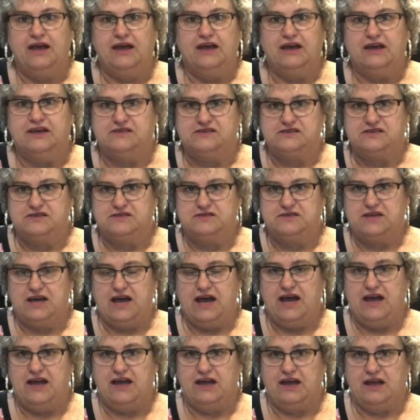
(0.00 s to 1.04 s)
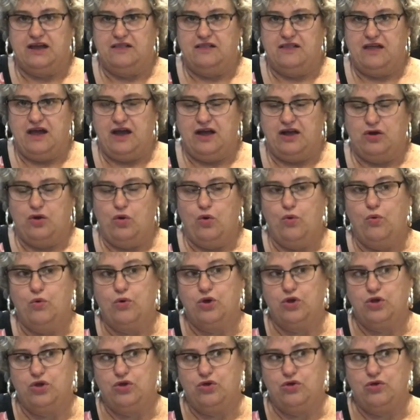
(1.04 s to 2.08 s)
is to take and, like, where
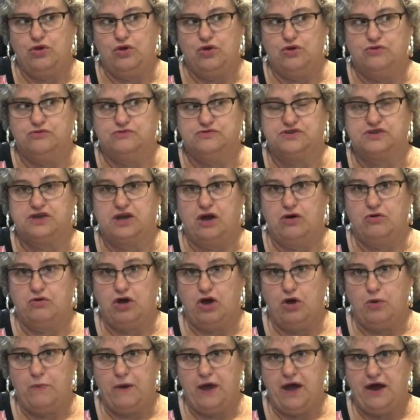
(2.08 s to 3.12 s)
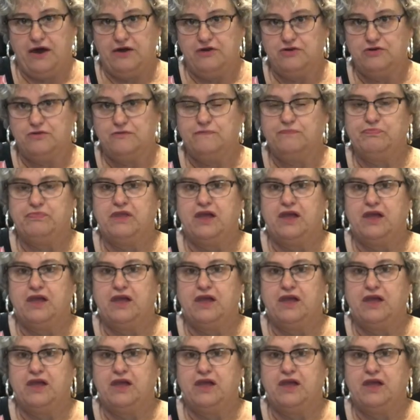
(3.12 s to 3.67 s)
you use cocoa powder,